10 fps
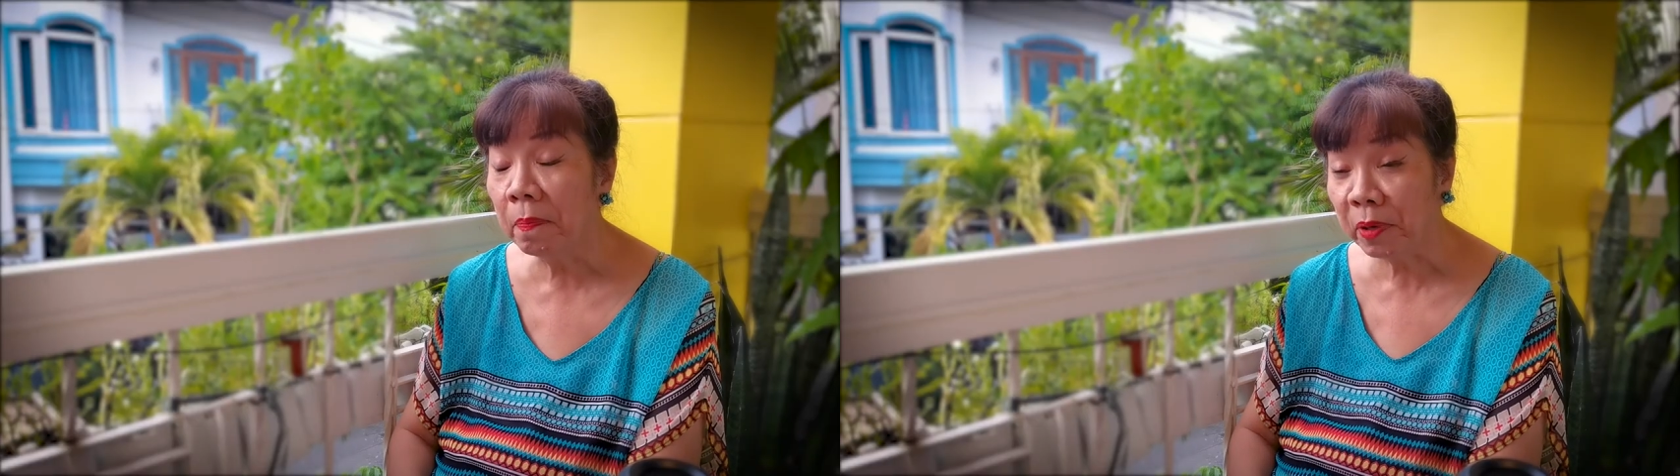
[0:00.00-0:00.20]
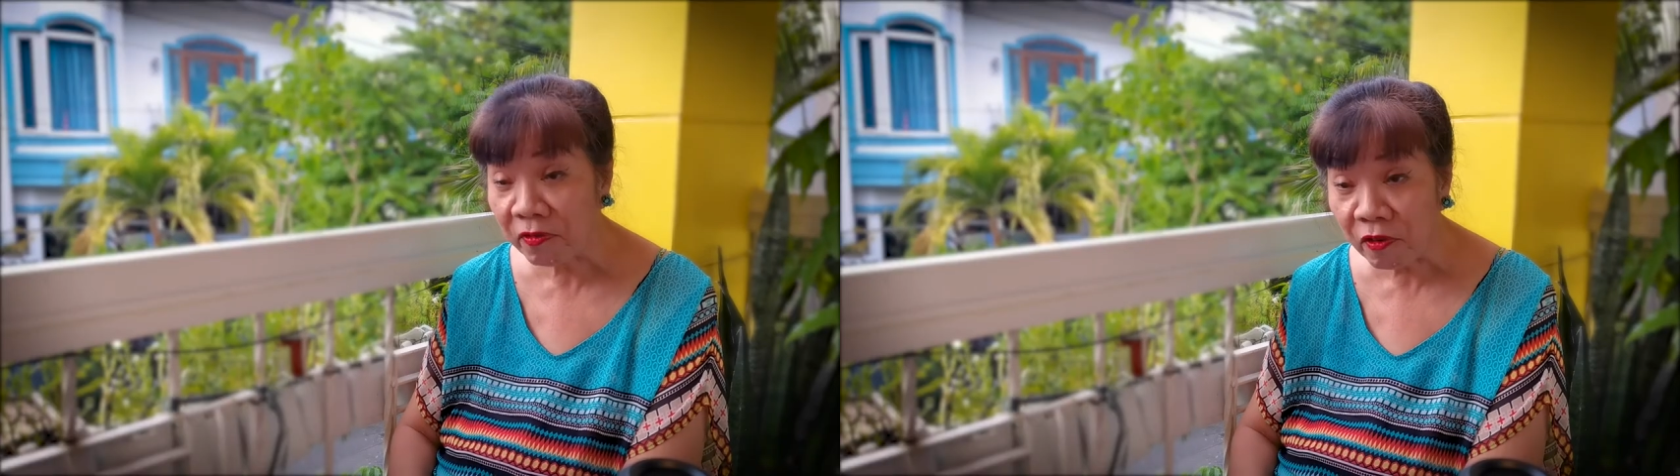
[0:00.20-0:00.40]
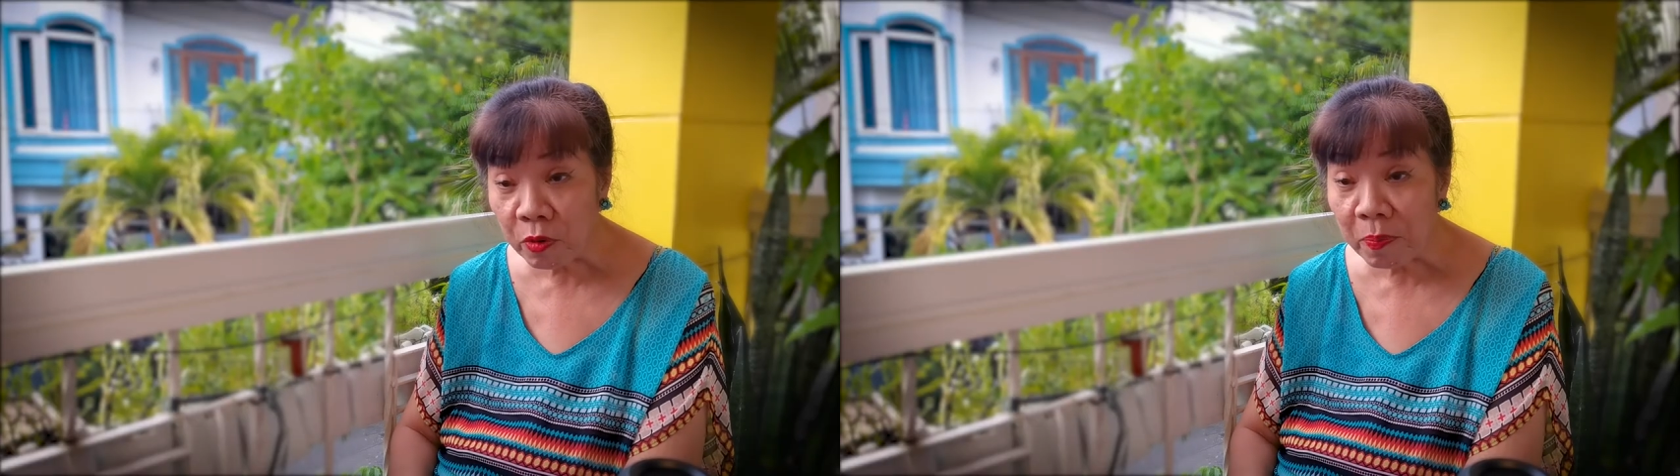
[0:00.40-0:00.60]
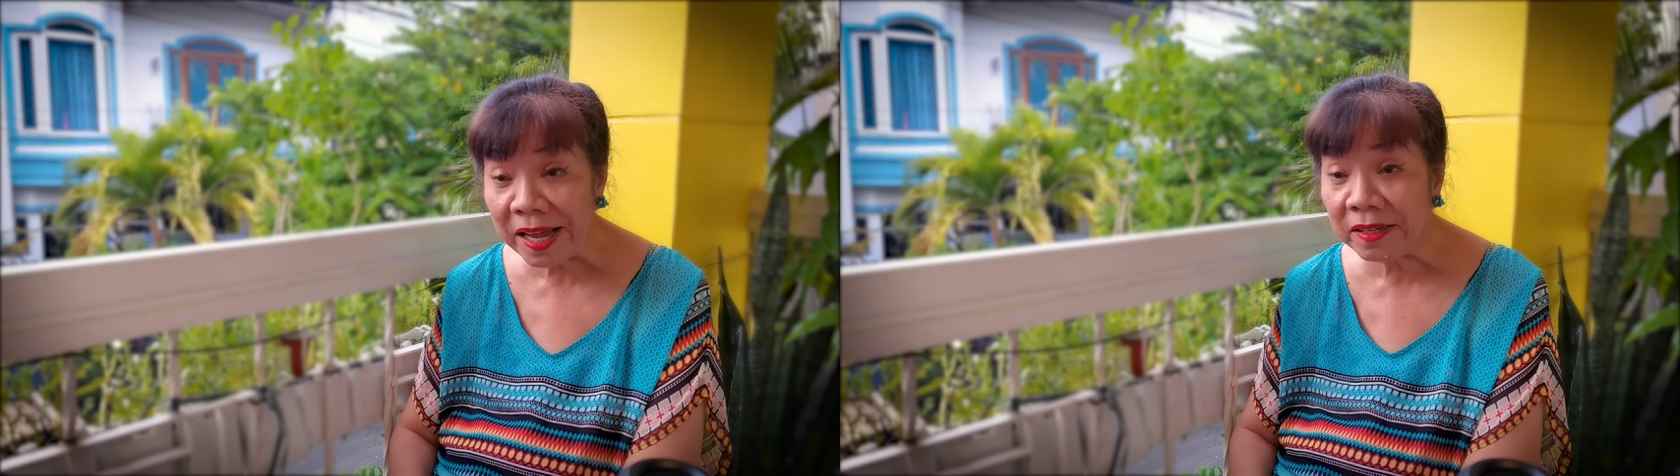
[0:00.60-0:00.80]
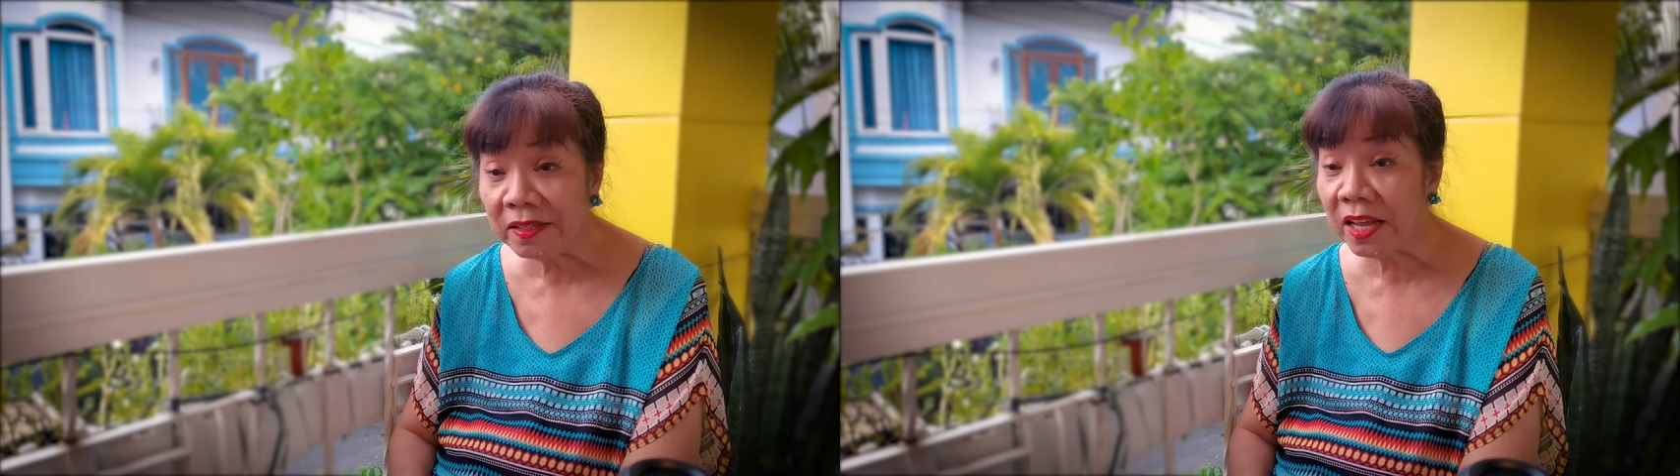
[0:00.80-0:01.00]

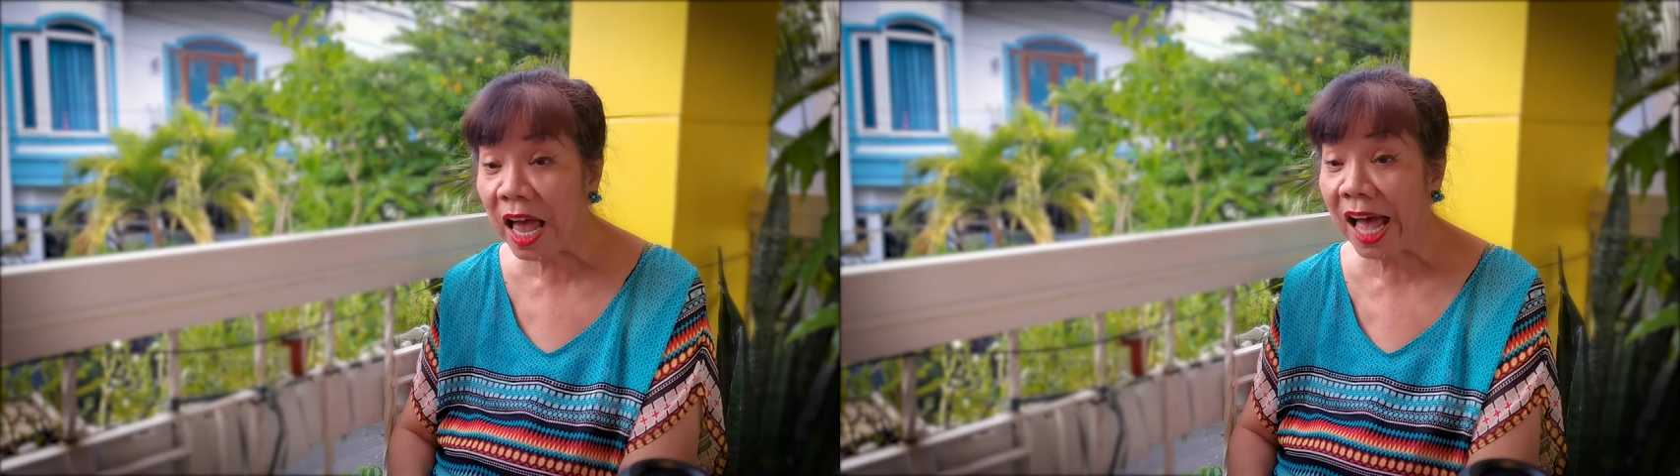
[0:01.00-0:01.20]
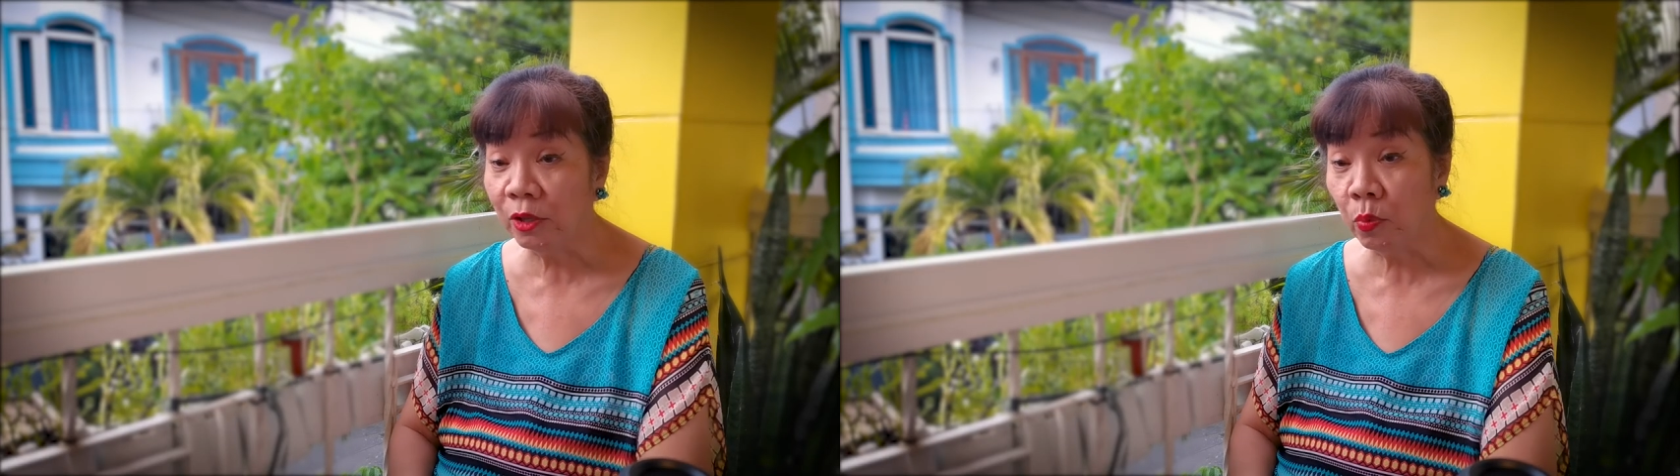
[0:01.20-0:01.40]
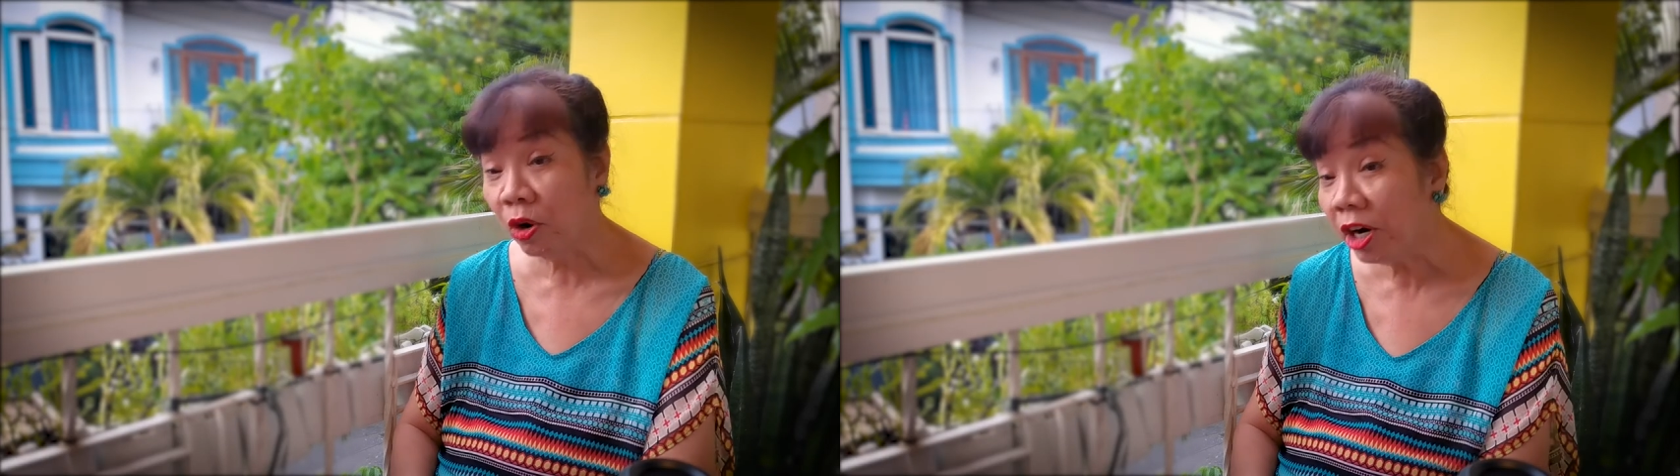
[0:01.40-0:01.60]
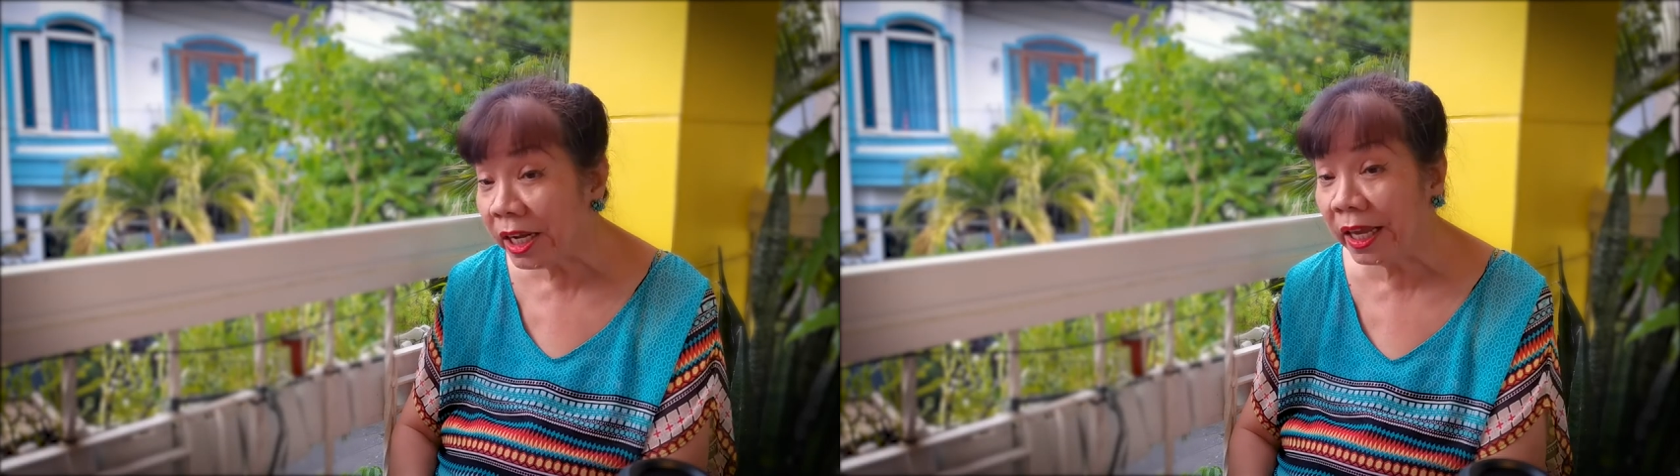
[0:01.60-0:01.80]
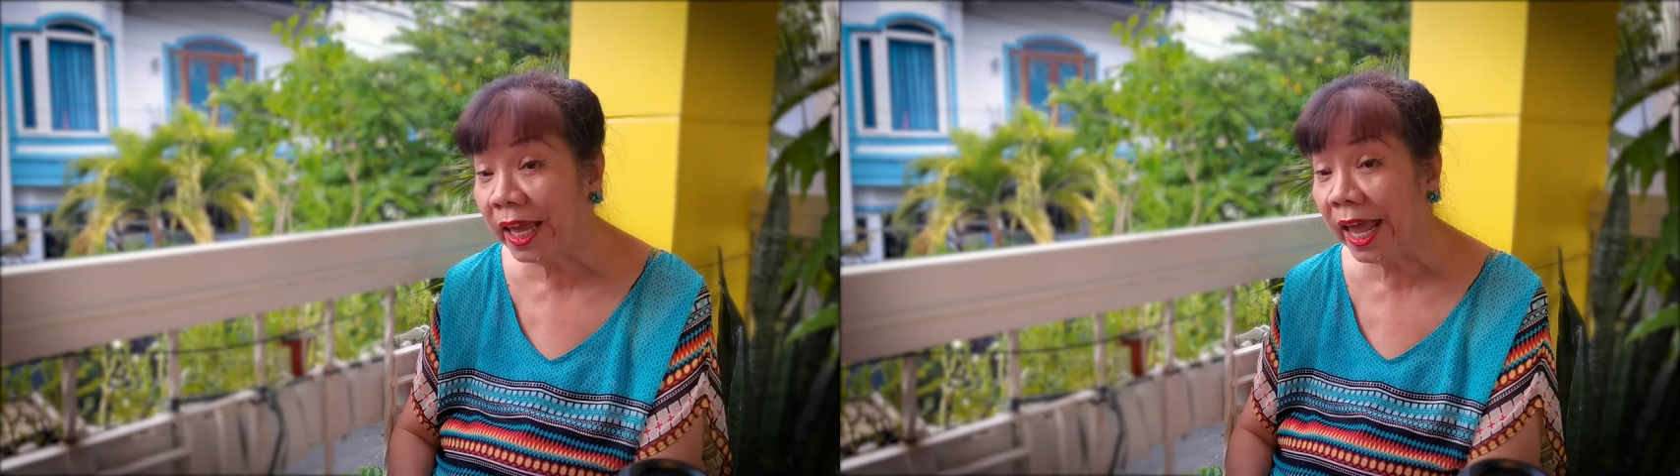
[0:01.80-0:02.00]
performance at work